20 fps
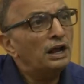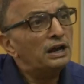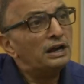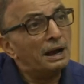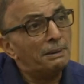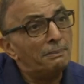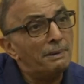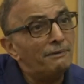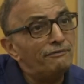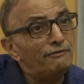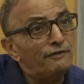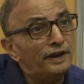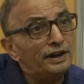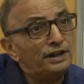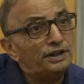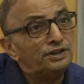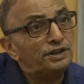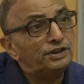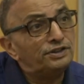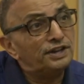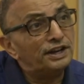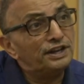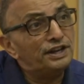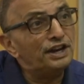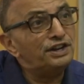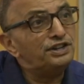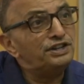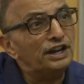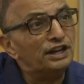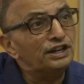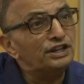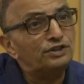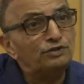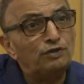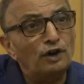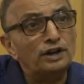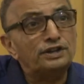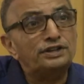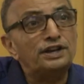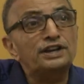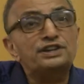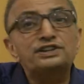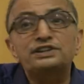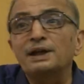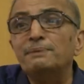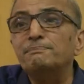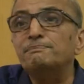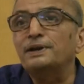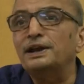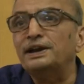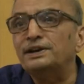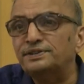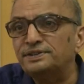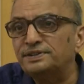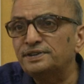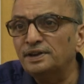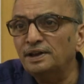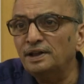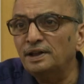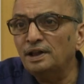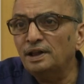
come up with suggestions for such templates.